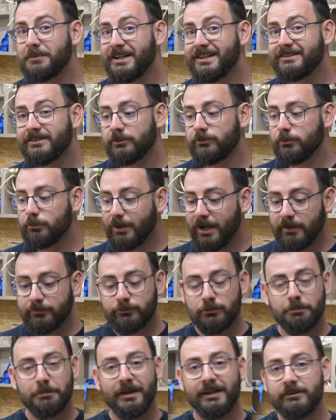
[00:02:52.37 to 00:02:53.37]
it means that you will
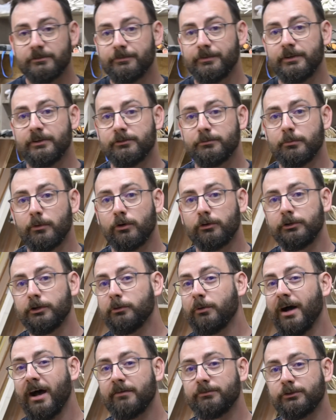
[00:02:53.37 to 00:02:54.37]
have to bend things more,
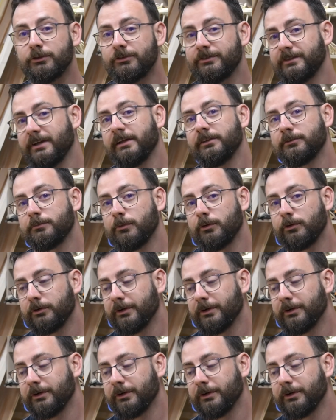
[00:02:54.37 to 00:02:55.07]
you'll have to sand